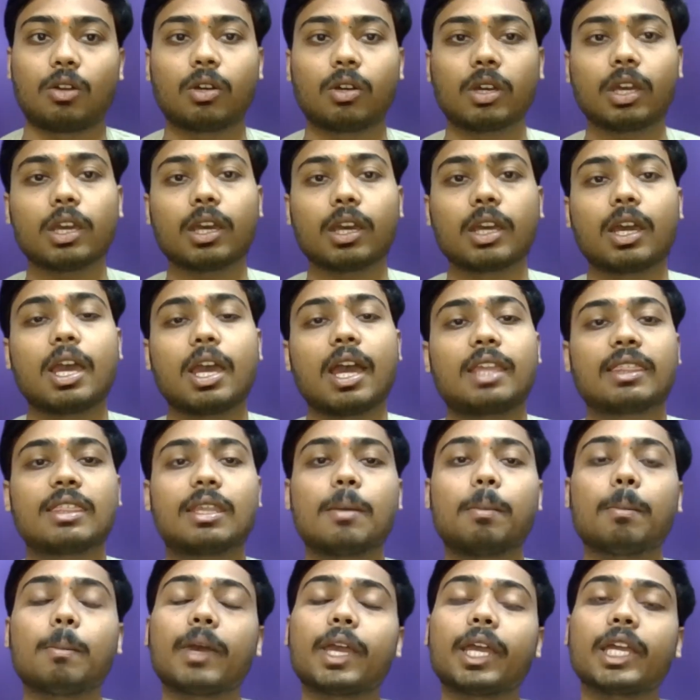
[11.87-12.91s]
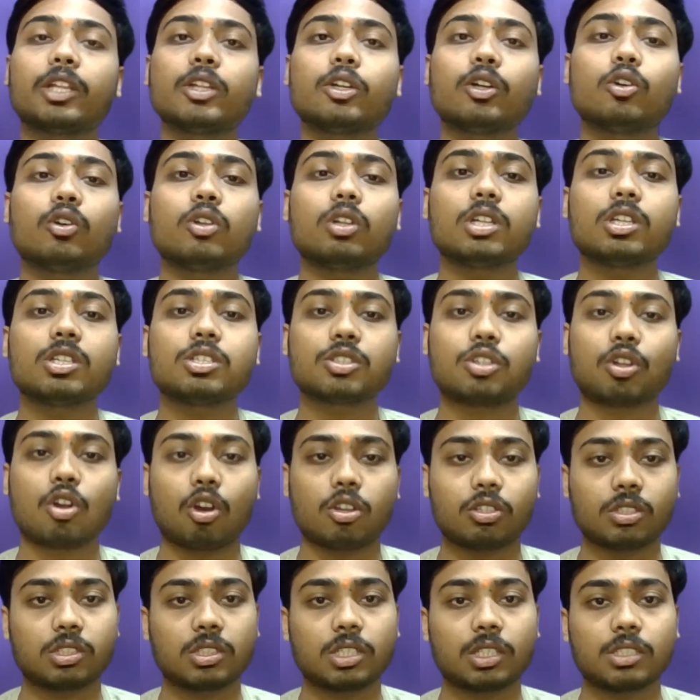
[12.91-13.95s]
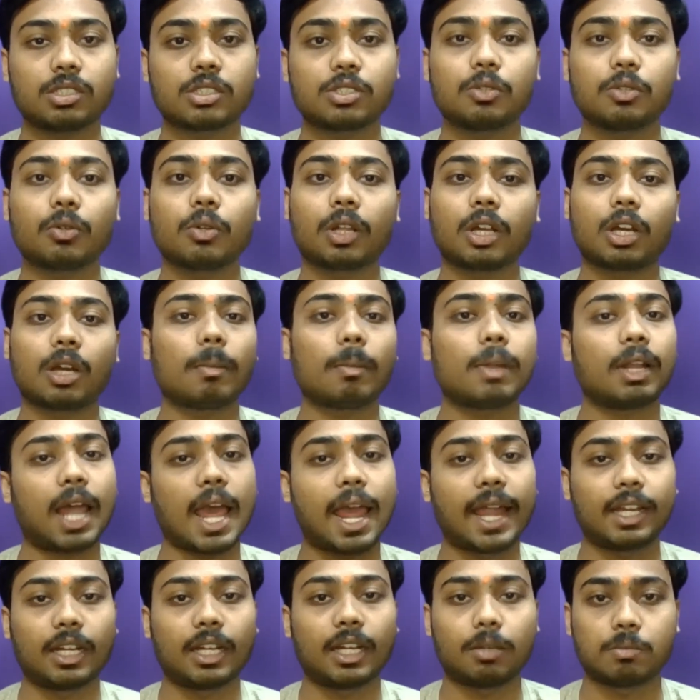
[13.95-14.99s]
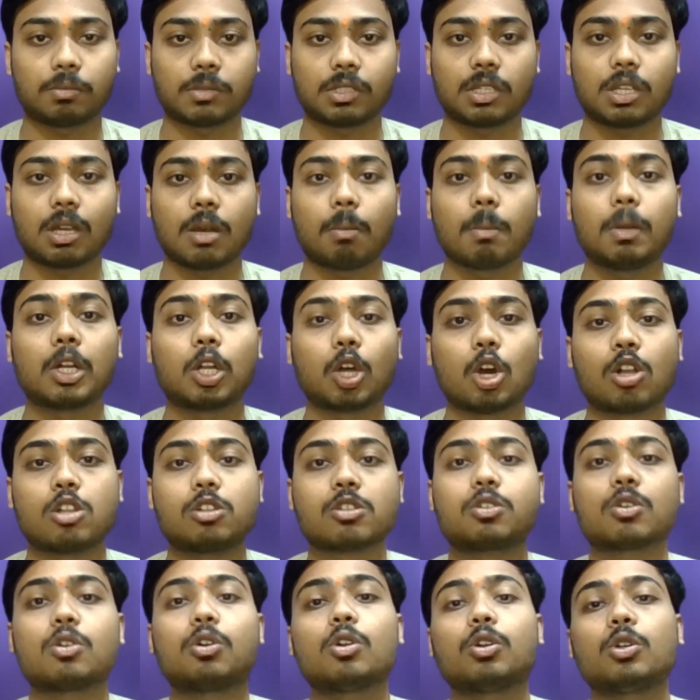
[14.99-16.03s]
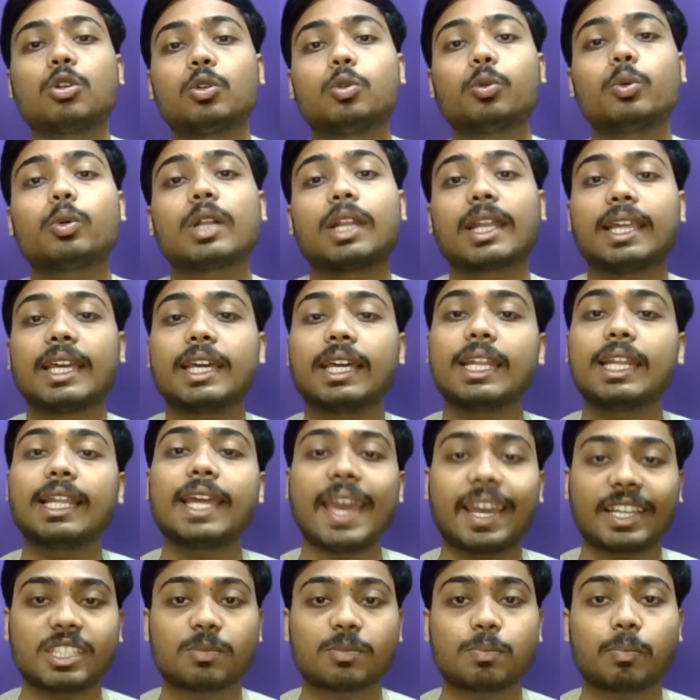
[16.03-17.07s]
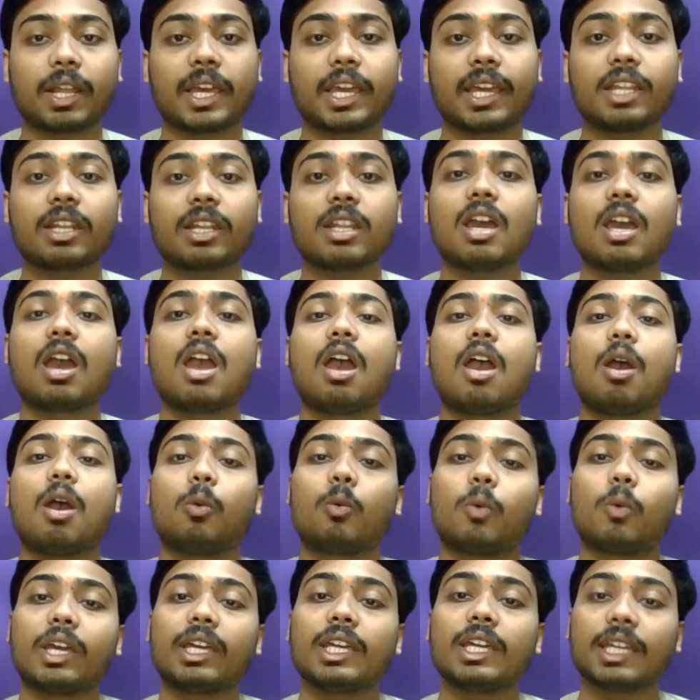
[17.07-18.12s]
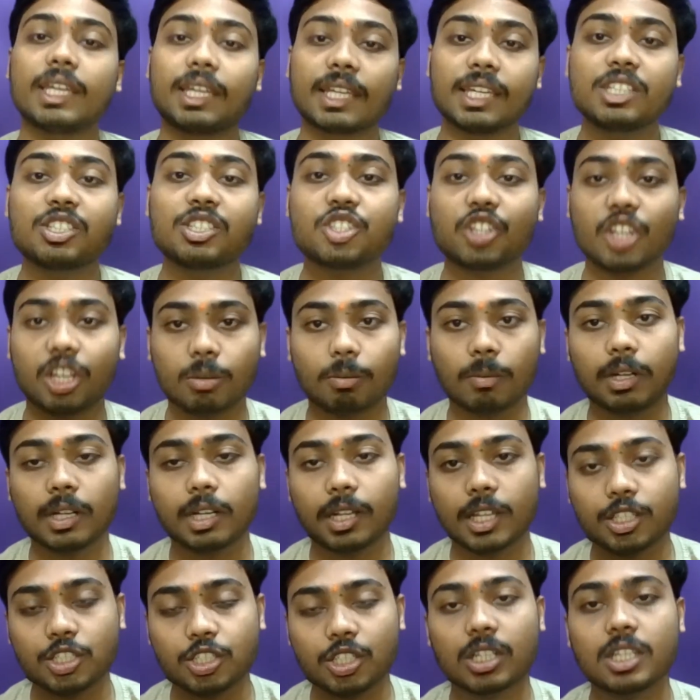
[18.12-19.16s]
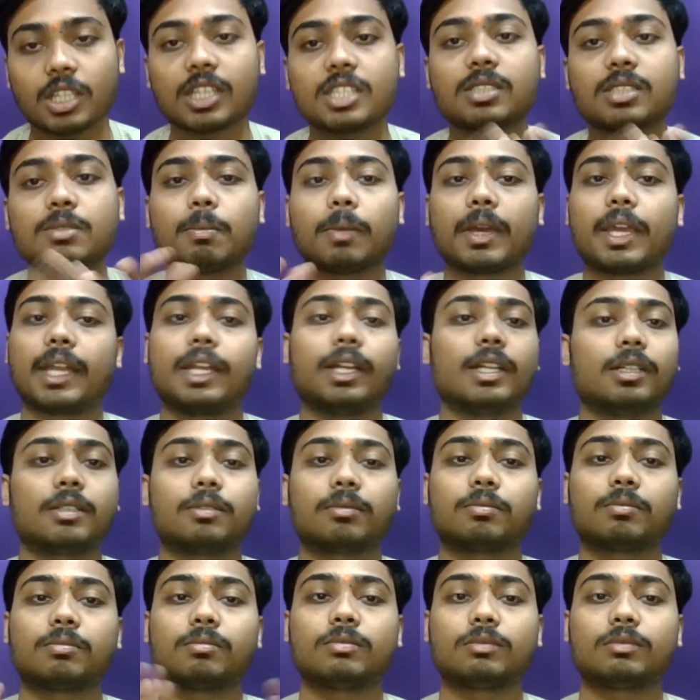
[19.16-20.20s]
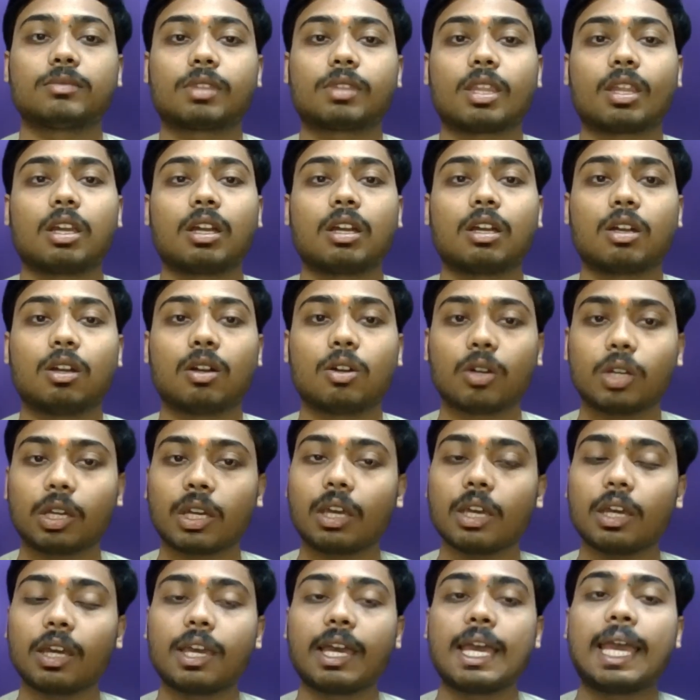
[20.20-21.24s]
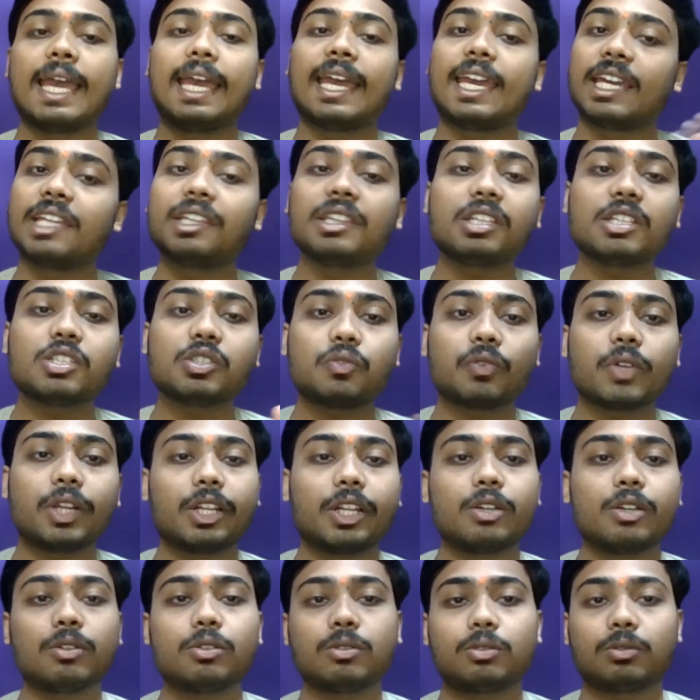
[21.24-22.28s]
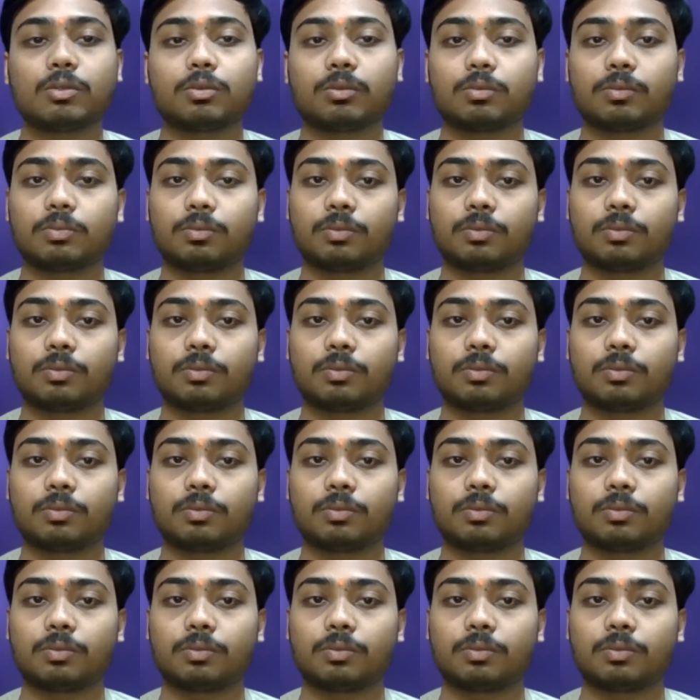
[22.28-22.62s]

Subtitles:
Okay. The main goal is not just to recommend items, but also to clearly explain why each recommendation is made. Okay. In this video,